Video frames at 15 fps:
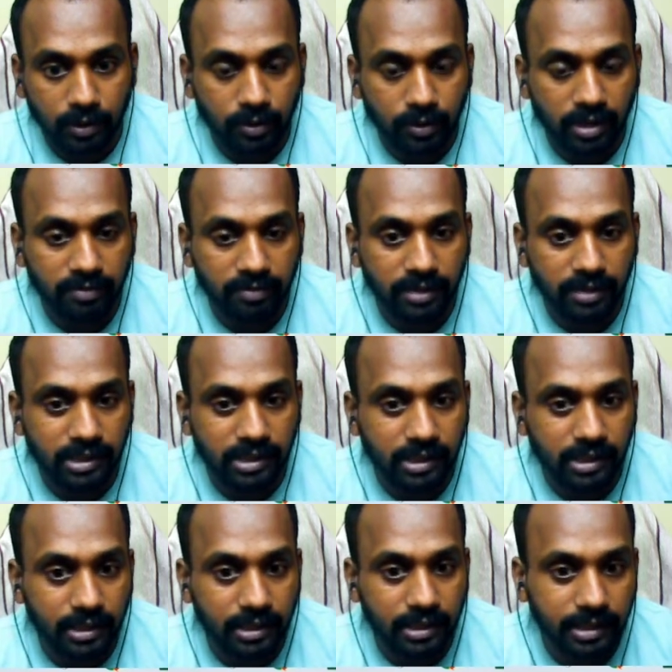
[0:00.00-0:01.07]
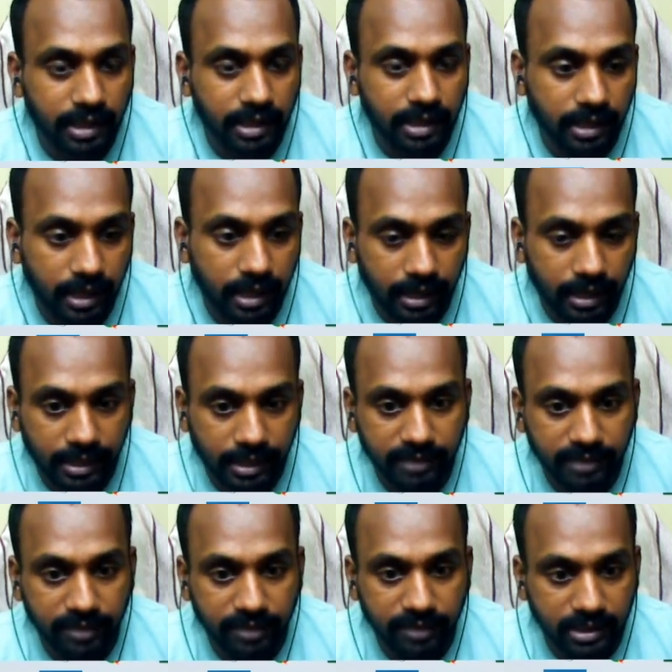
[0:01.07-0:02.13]
Can vertically
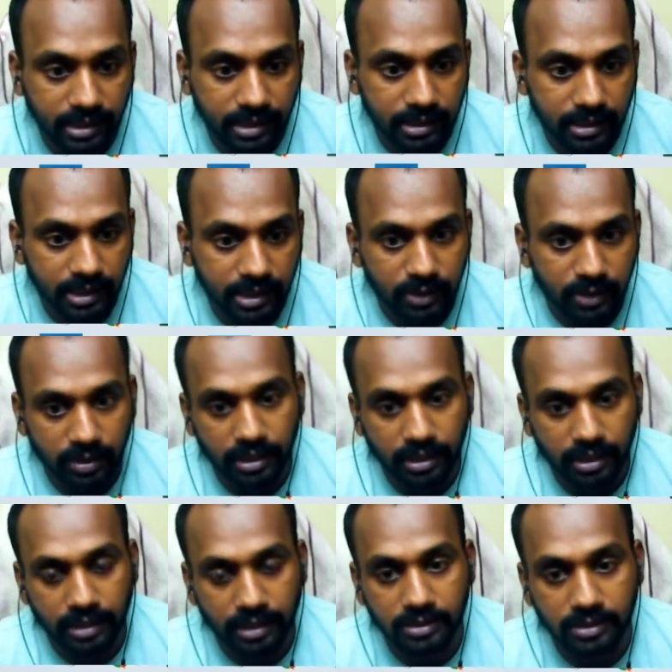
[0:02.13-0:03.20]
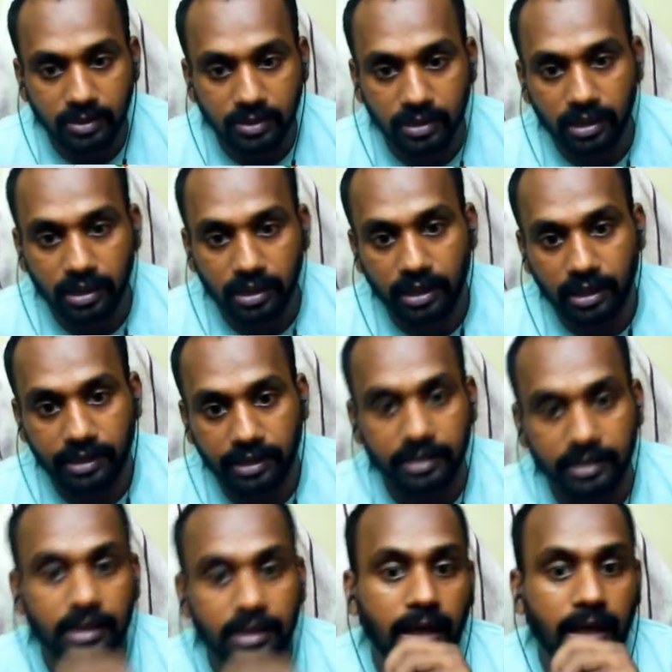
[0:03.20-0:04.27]
align vertically, and you can horizontally align.
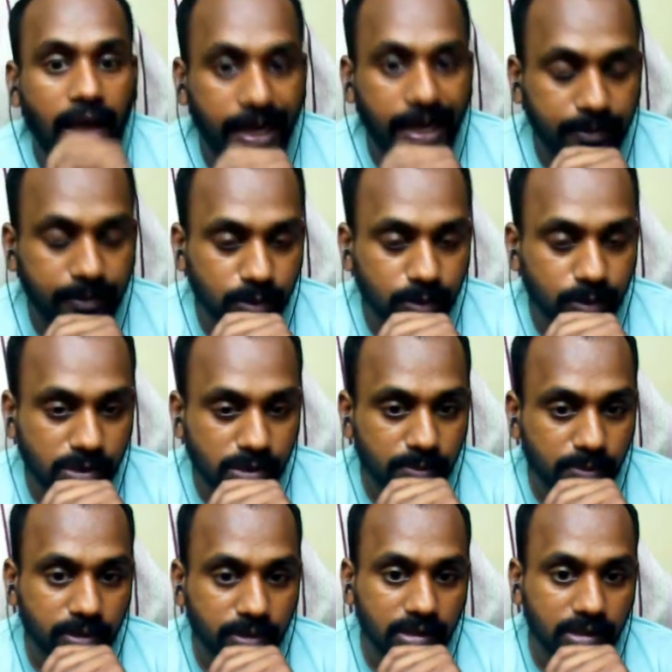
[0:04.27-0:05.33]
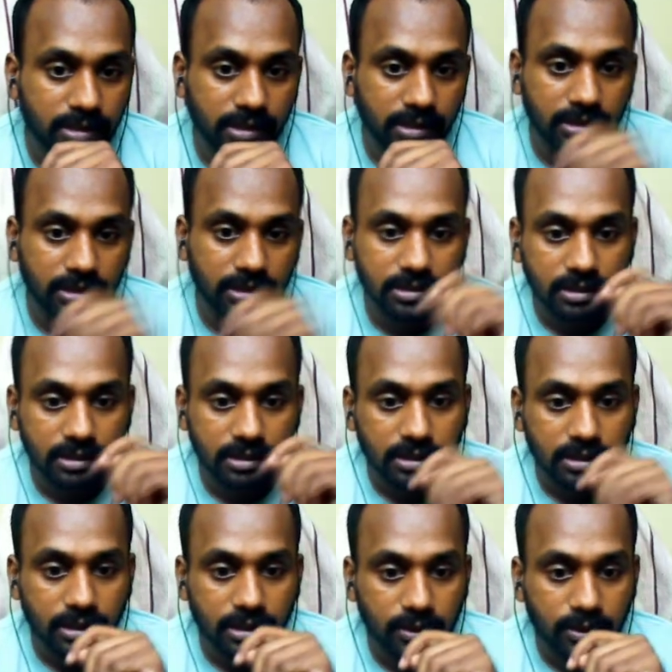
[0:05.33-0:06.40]
And most important thing is,
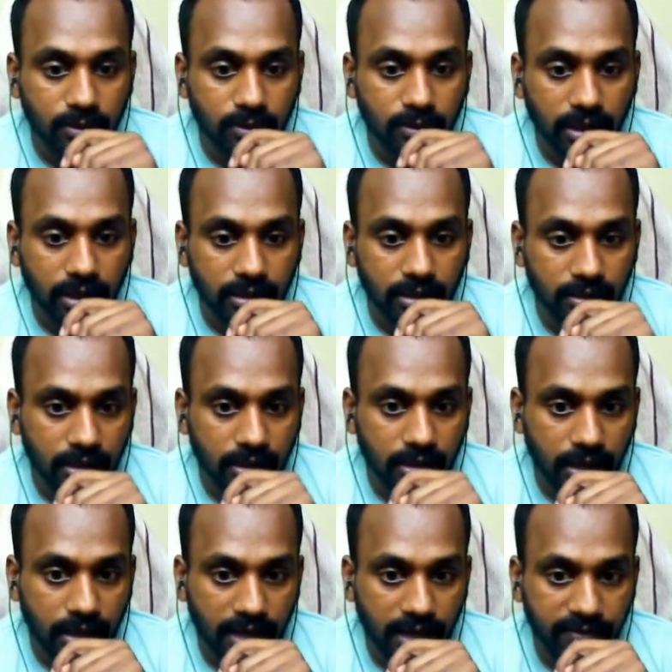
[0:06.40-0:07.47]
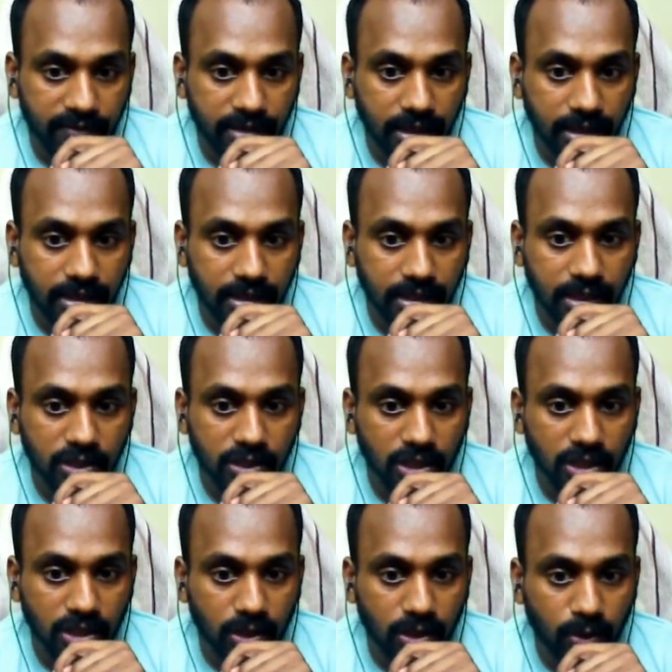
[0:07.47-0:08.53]
you can have a date range
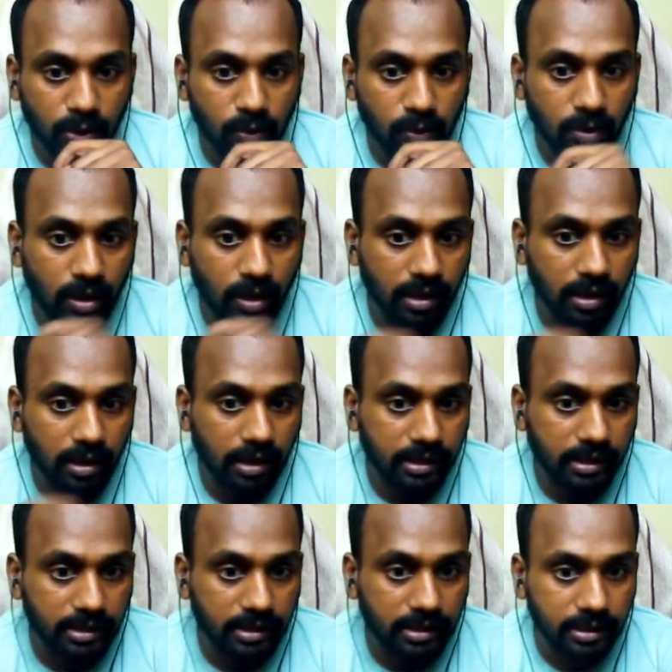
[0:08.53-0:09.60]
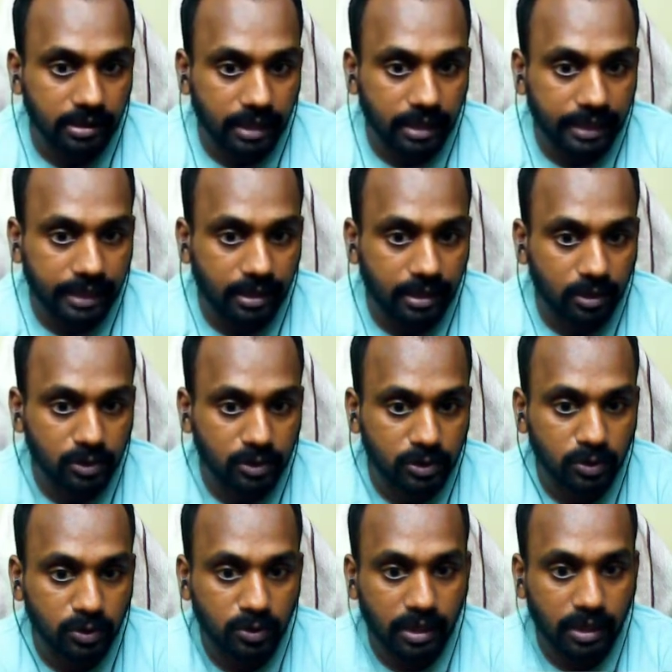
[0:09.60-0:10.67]
control, or like and also
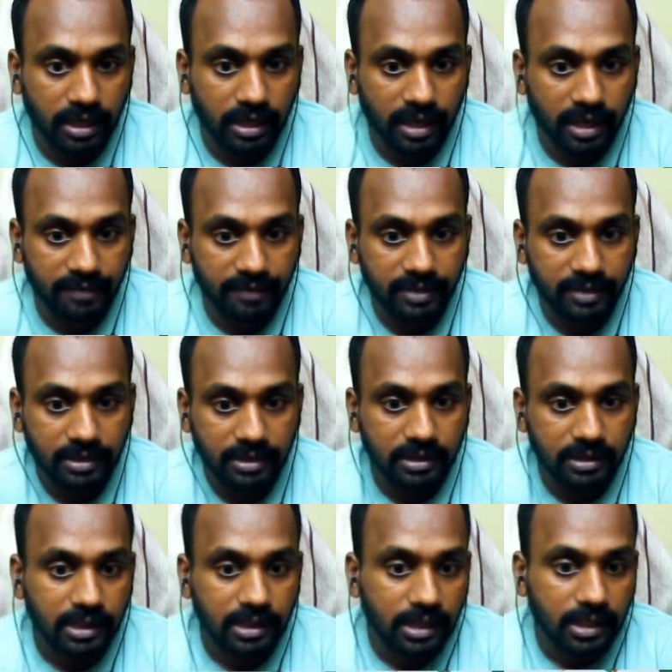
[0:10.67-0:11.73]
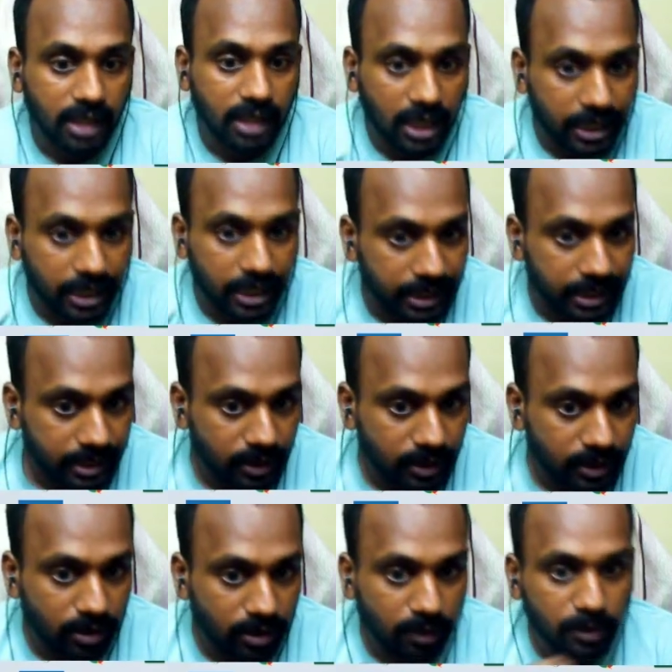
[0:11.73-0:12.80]
you can have a
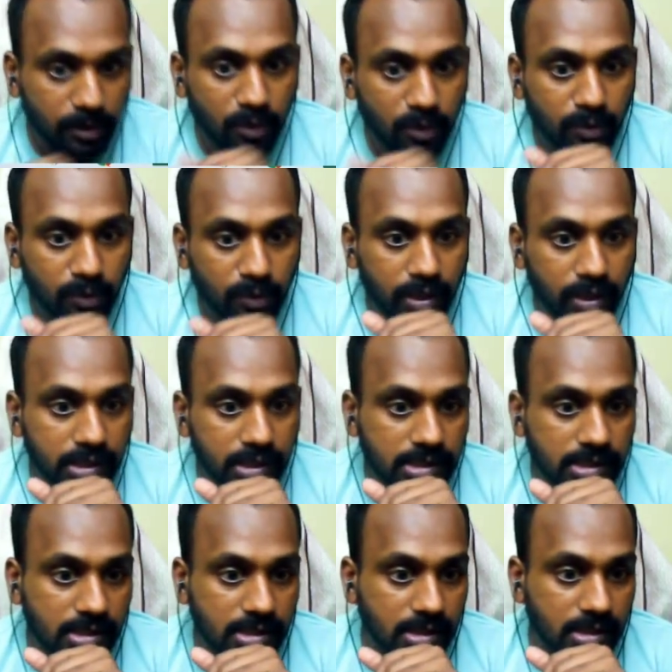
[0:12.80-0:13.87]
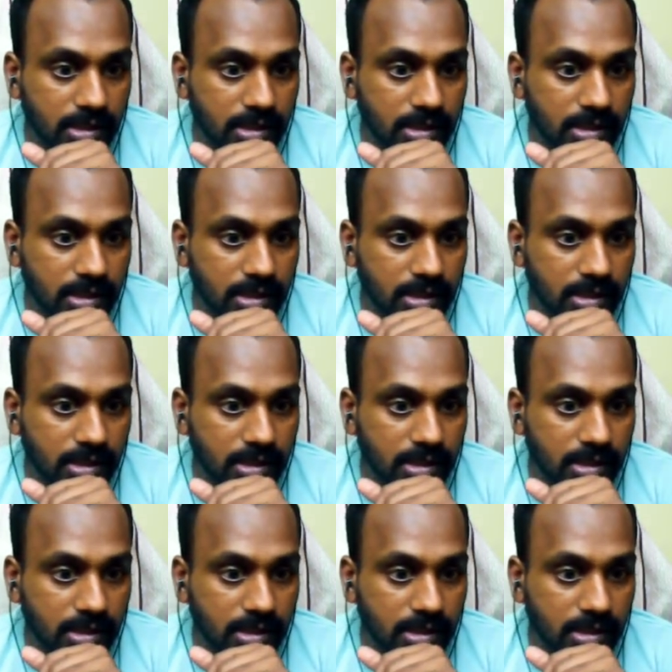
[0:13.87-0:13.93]
drop down list.